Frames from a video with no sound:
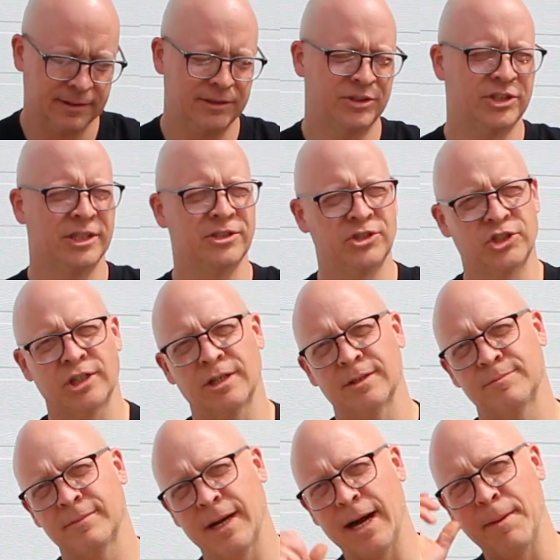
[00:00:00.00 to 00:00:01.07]
Ginger,
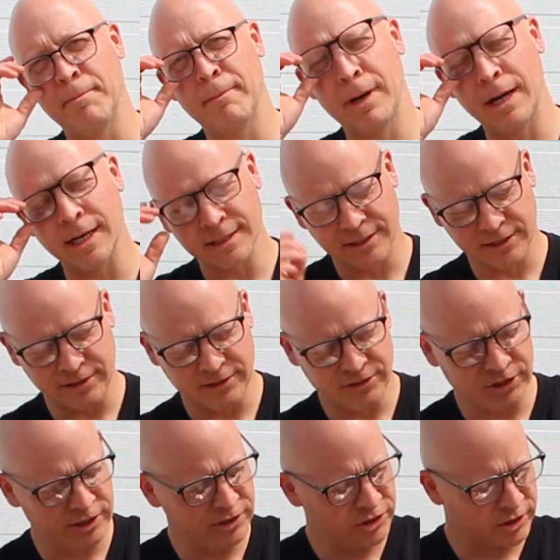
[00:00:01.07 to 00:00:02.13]
a must.
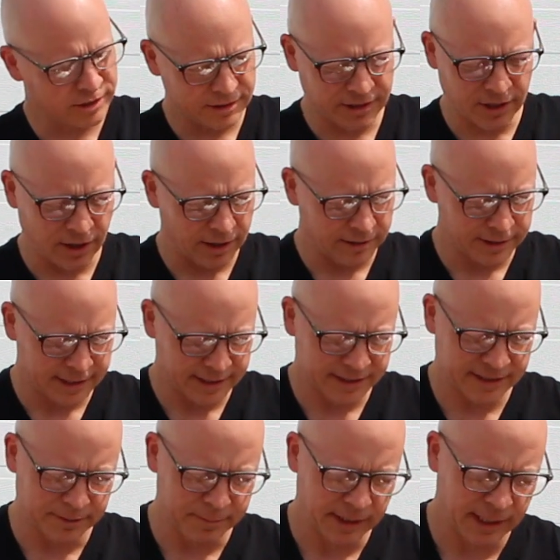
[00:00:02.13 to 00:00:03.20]
Ginger, garlic,
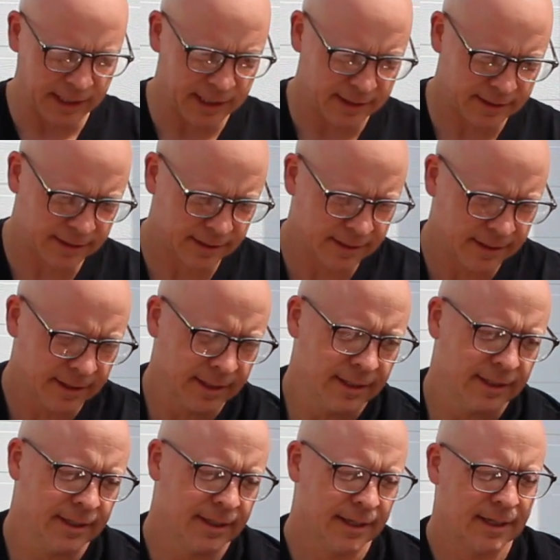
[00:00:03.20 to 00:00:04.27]
some heat.
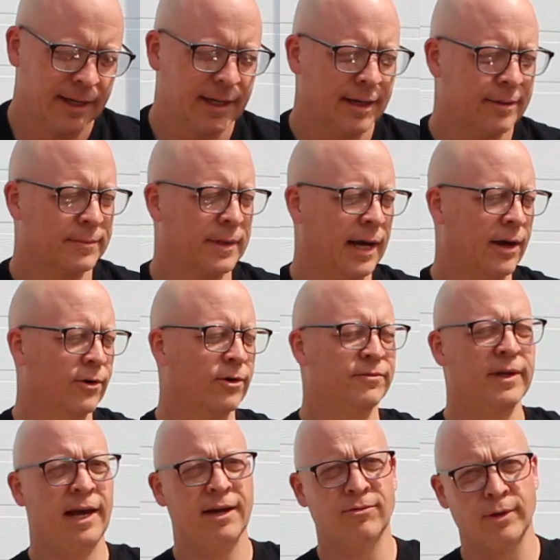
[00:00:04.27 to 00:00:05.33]
I don't know if
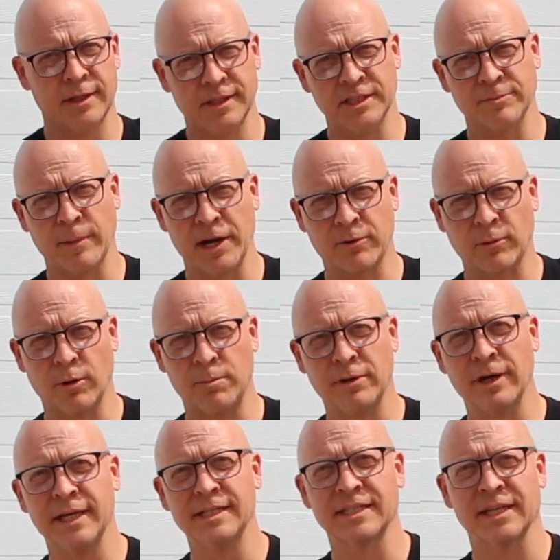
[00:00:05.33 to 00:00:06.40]
you have one of these
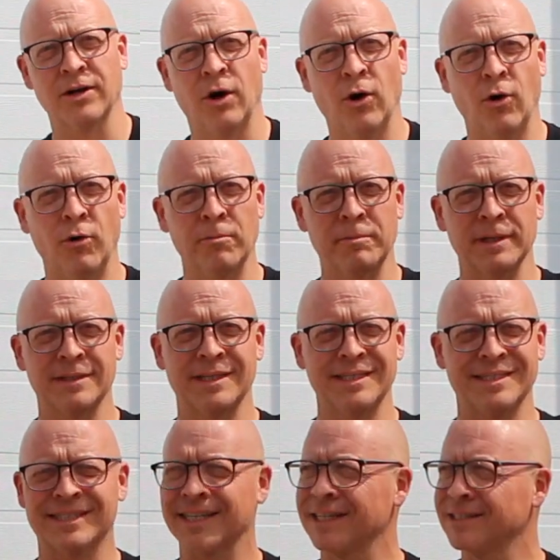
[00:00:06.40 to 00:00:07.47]
microplanes at home, but
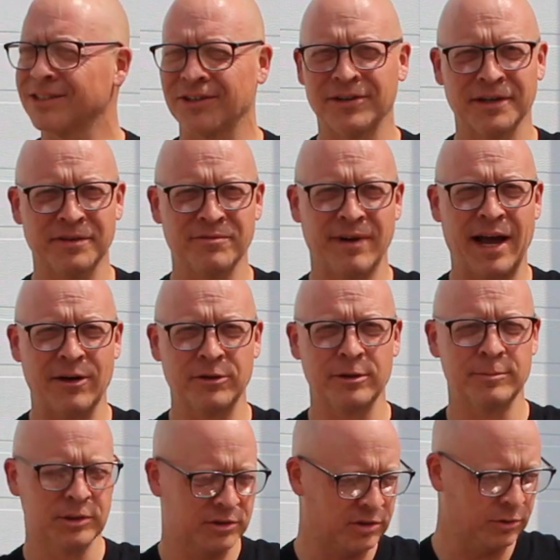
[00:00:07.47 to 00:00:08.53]
these things are an
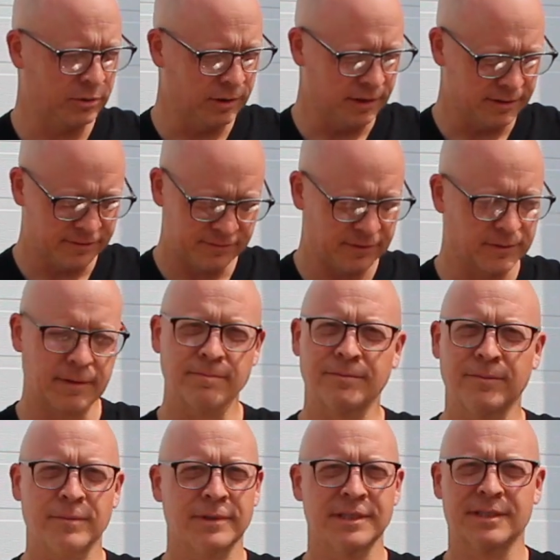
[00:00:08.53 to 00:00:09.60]
invaluable tool for
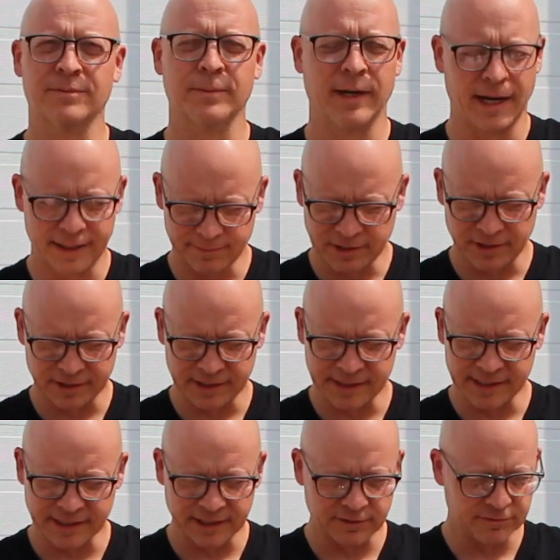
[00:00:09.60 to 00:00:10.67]
at least when I'm cooking
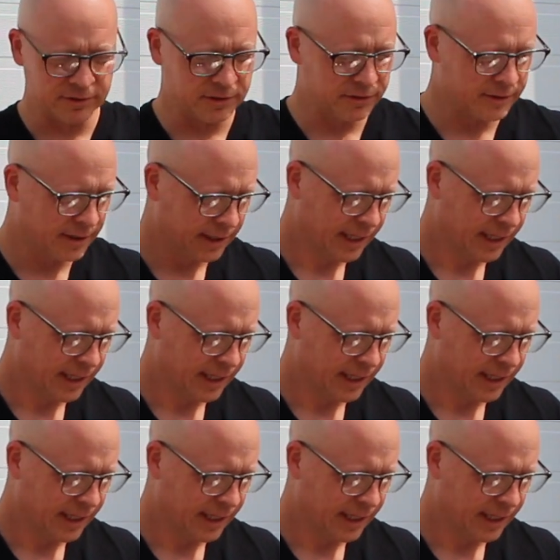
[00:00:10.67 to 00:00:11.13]
seafood.